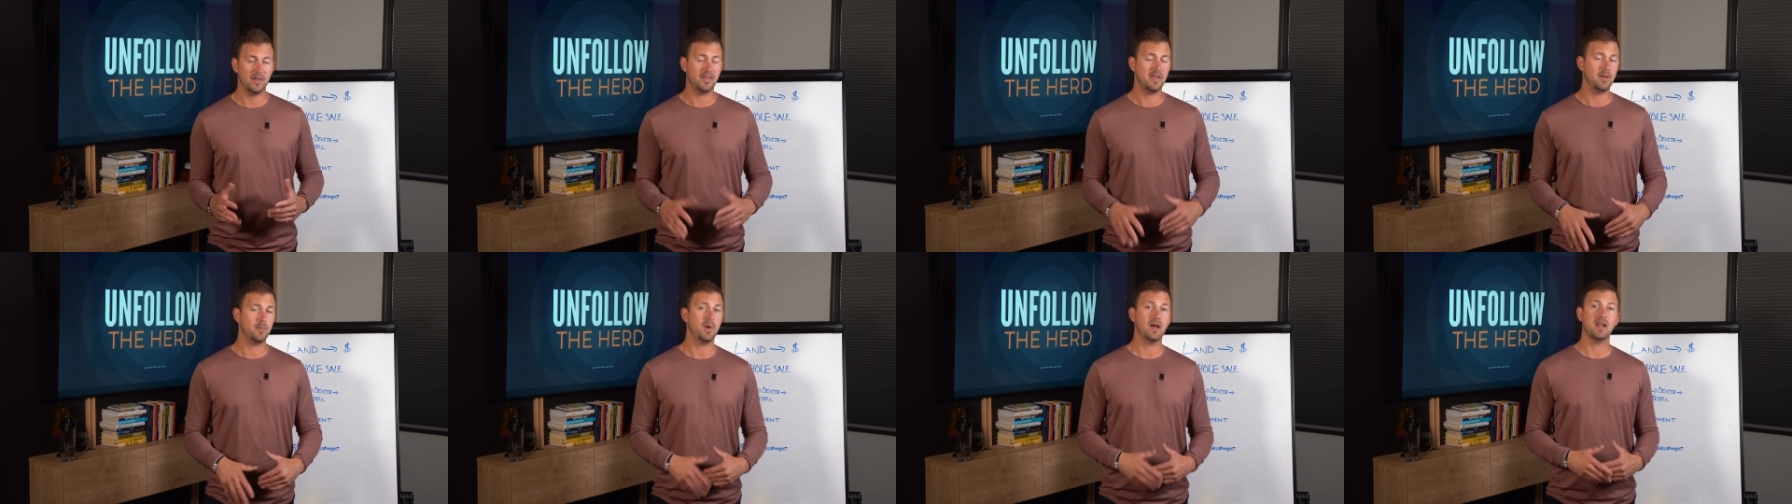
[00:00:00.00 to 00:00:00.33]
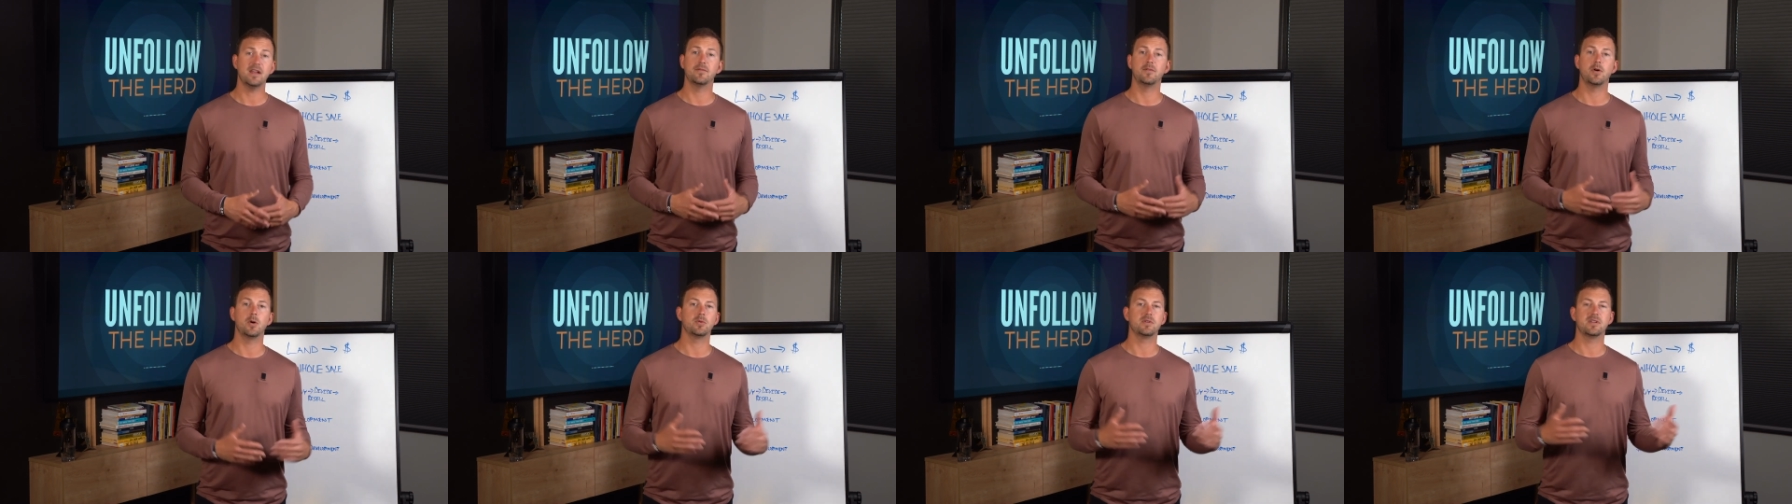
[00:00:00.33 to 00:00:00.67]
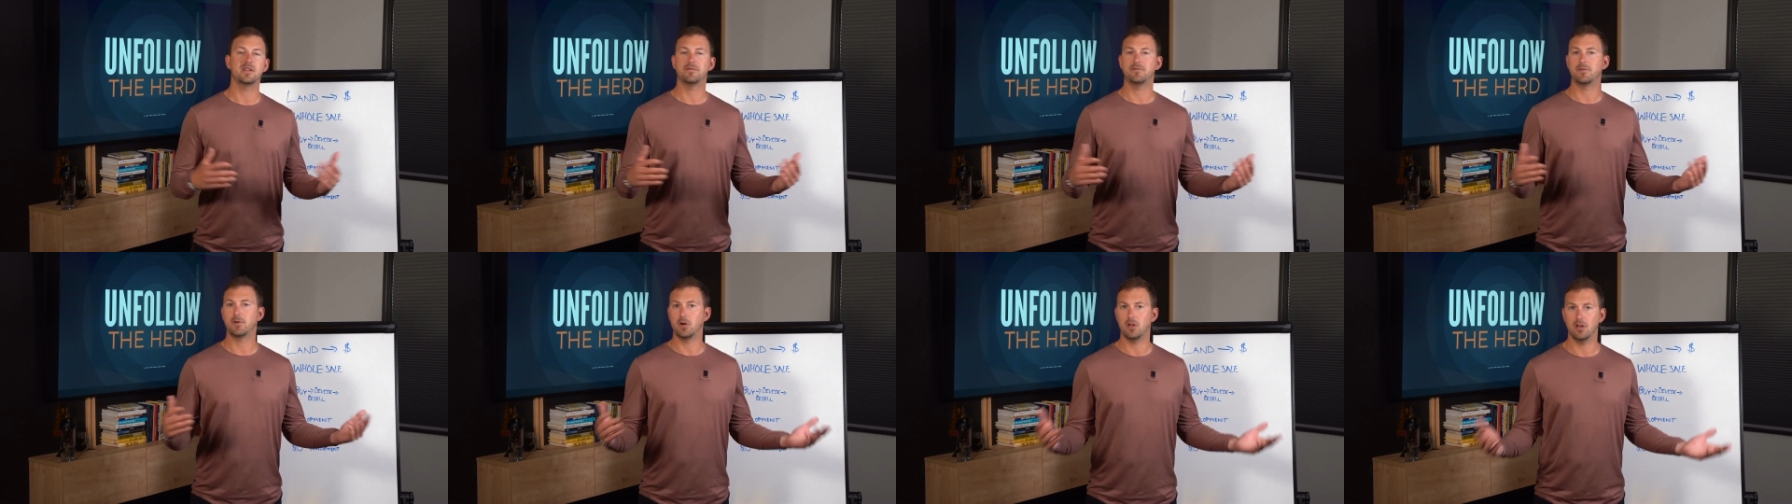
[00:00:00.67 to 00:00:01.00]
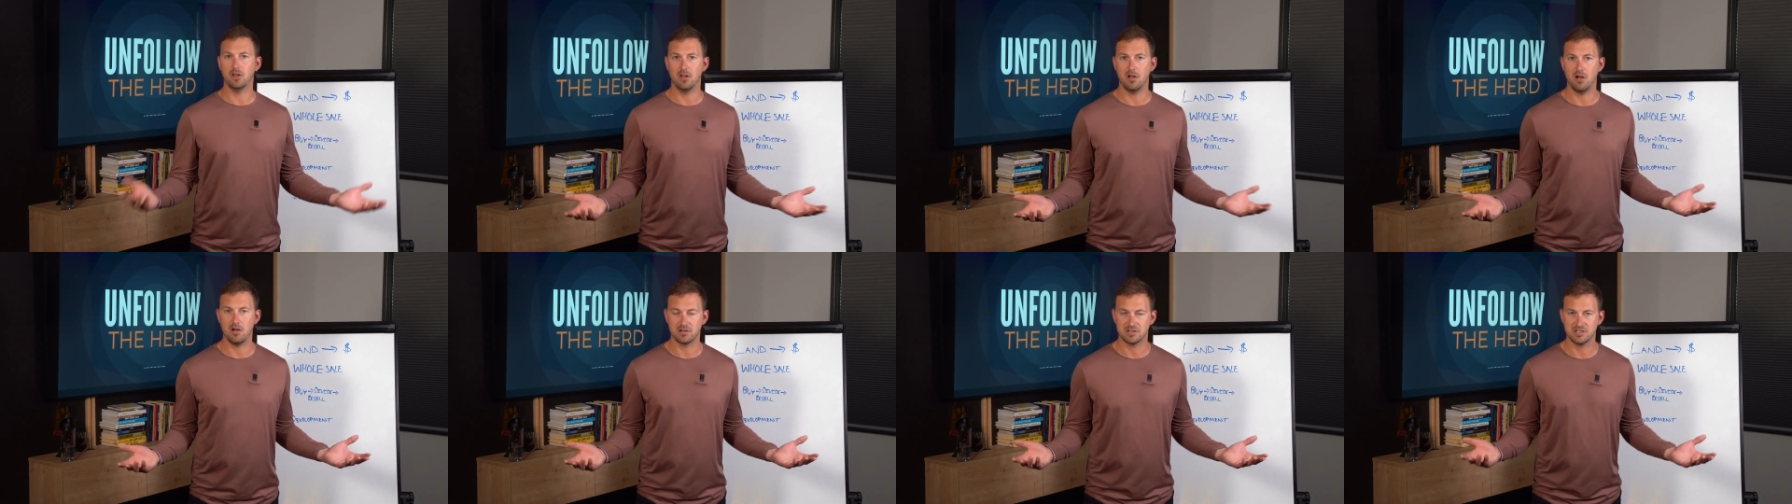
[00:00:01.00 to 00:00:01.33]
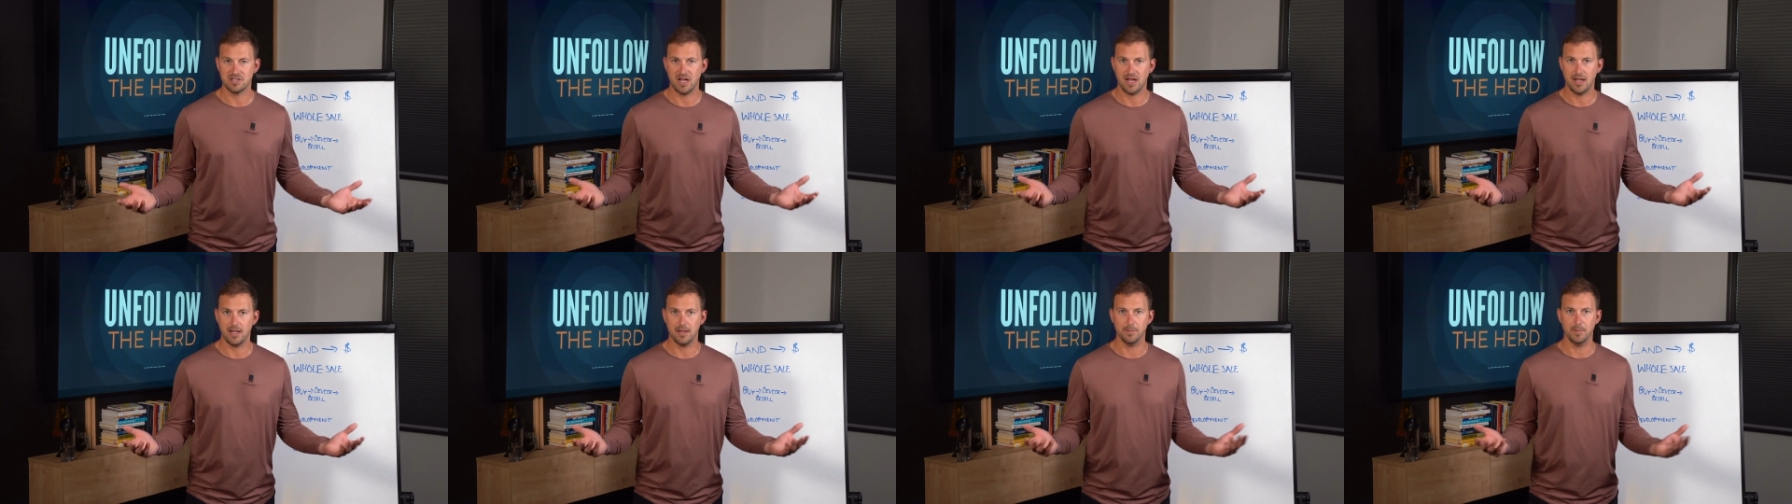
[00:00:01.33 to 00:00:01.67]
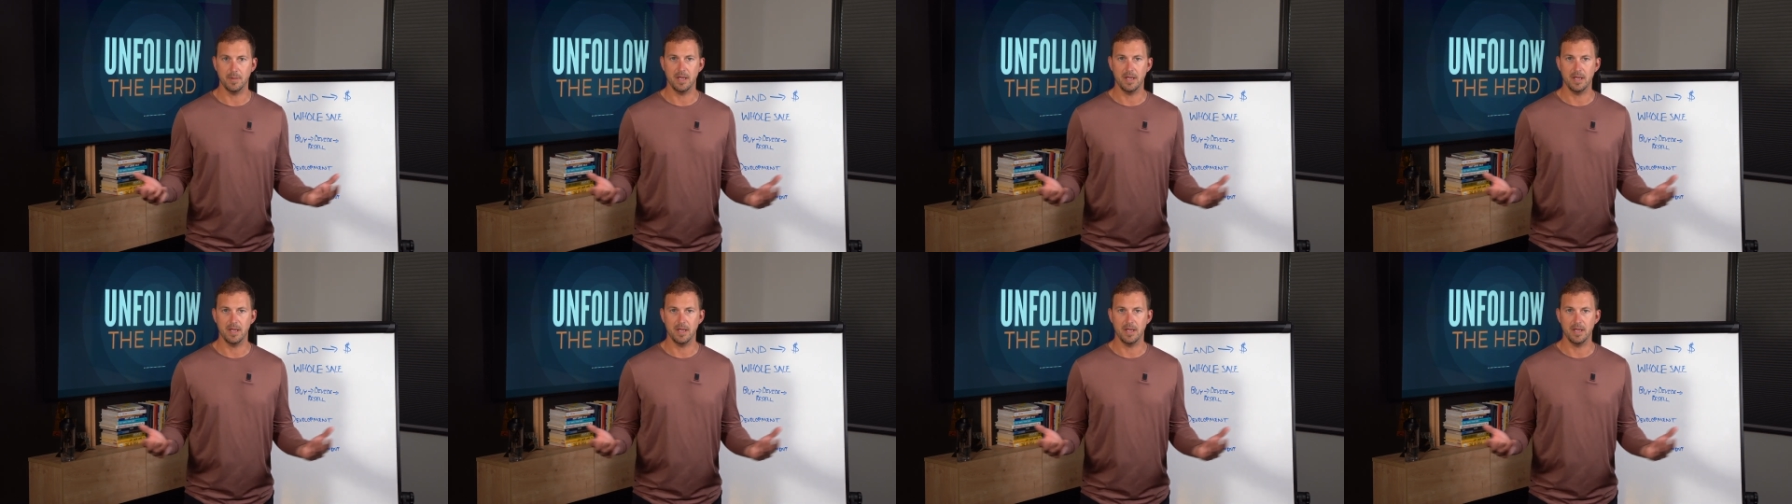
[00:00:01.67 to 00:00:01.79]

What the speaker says: They might have owned it for a long time.